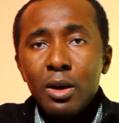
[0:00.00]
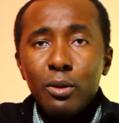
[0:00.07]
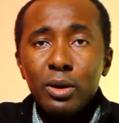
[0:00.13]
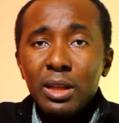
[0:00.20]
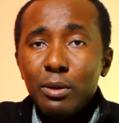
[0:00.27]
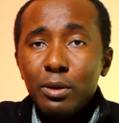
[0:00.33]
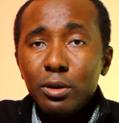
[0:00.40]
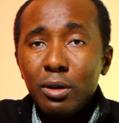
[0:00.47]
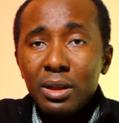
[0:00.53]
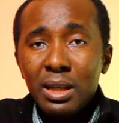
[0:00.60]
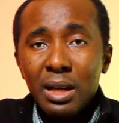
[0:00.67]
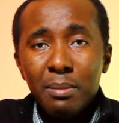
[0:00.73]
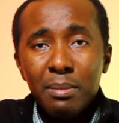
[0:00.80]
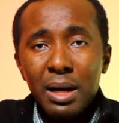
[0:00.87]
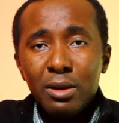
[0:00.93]
what are we talking
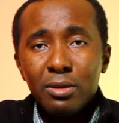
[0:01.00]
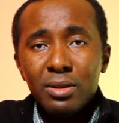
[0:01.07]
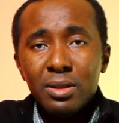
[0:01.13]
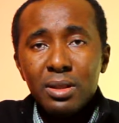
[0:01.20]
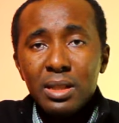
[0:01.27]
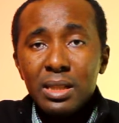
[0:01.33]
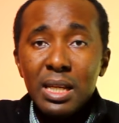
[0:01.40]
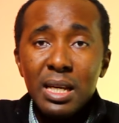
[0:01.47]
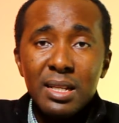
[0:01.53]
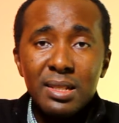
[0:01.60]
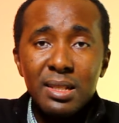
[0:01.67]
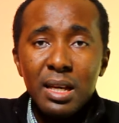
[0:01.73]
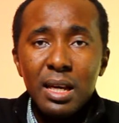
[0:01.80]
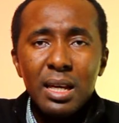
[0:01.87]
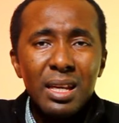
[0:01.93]
about
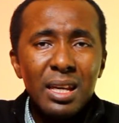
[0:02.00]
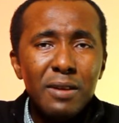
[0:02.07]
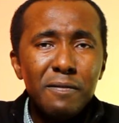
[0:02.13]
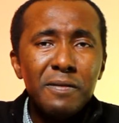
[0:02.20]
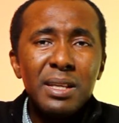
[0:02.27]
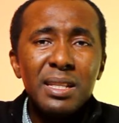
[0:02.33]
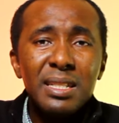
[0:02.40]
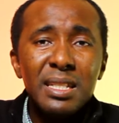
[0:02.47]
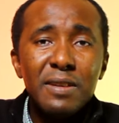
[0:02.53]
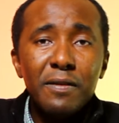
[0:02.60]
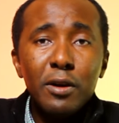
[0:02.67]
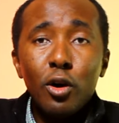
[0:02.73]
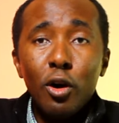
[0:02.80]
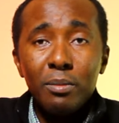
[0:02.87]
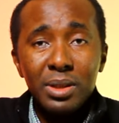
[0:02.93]
yes if it's
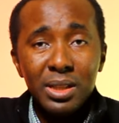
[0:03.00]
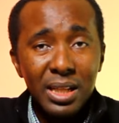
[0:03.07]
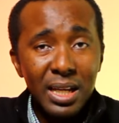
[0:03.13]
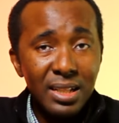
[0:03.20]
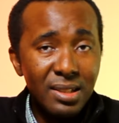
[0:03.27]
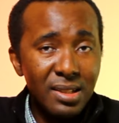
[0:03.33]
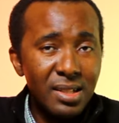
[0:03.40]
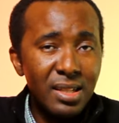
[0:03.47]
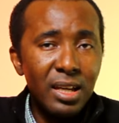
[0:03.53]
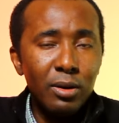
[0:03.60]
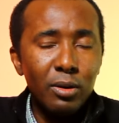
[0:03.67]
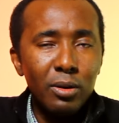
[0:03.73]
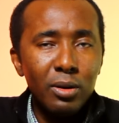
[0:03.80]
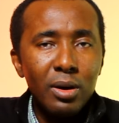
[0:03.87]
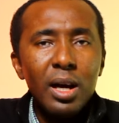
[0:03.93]
even communication
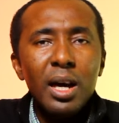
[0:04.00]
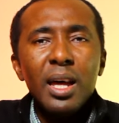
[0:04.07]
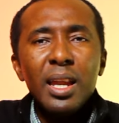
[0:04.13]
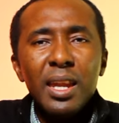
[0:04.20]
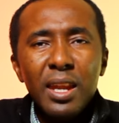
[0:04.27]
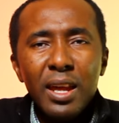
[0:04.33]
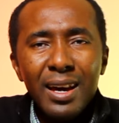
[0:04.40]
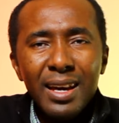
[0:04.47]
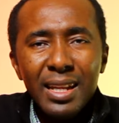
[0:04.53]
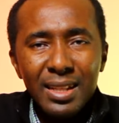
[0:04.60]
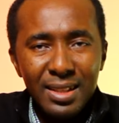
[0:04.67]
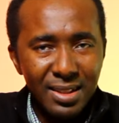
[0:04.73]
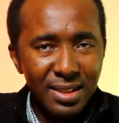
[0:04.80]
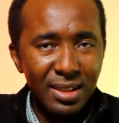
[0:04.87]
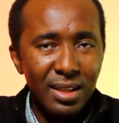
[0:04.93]
skill learn
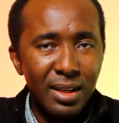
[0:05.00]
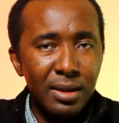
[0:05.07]
it